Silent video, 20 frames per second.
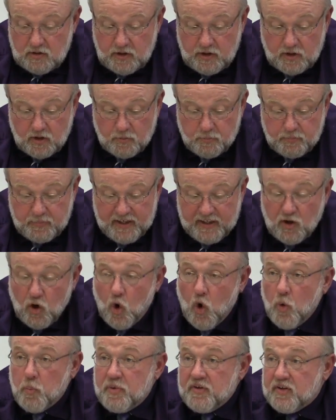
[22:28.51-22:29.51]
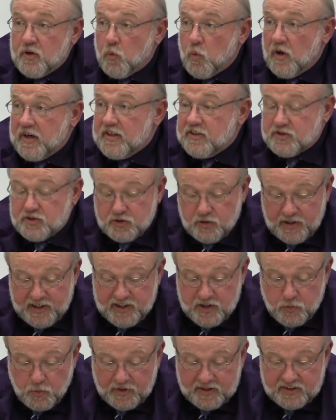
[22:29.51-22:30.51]
Being open to what is
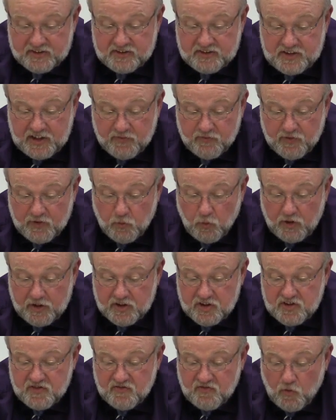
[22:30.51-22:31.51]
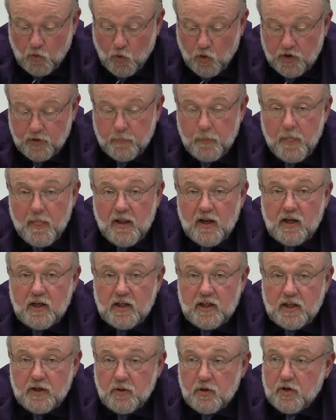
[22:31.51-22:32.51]
strange, what is different, what is foreign.
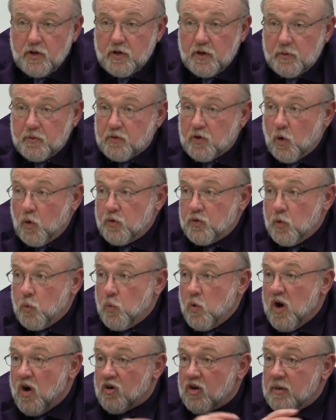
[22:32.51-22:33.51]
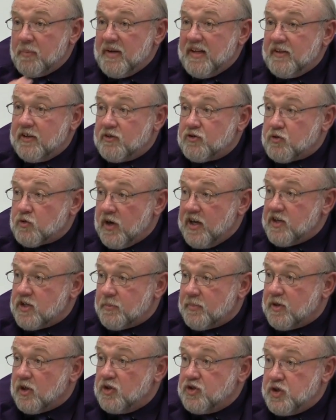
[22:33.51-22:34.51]
You're told to welcome in the
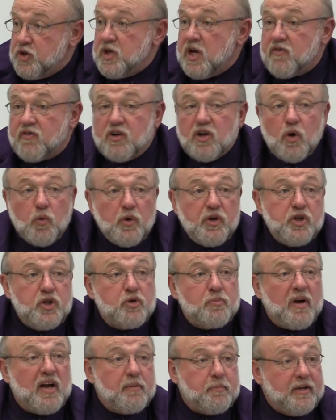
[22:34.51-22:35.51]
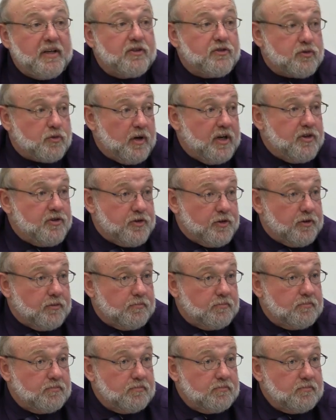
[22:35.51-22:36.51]
stranger because you never know when you might be a stranger.
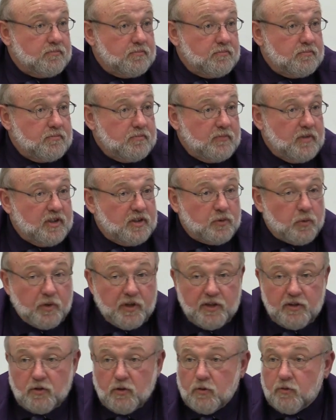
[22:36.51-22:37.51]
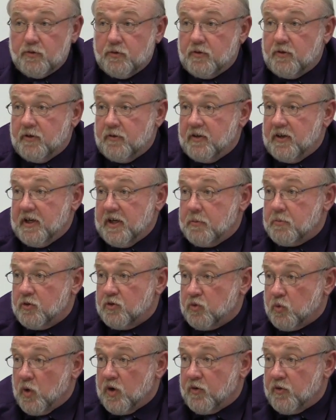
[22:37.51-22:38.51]
It's what he told the
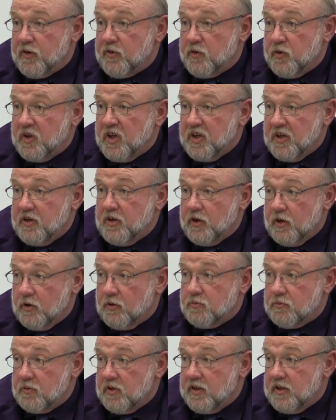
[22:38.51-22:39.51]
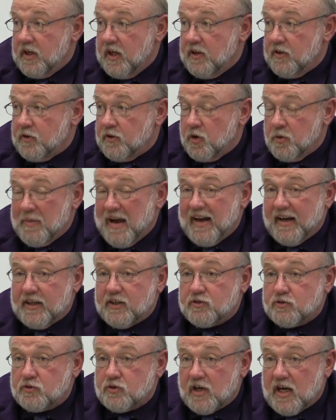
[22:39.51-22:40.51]
Hebrews wandering through in their
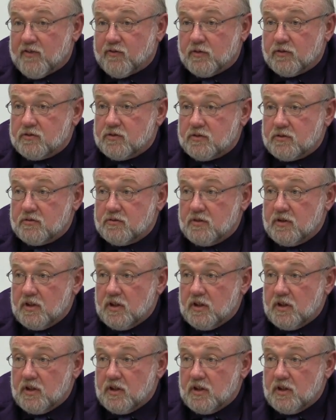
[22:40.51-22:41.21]
nomadic travels.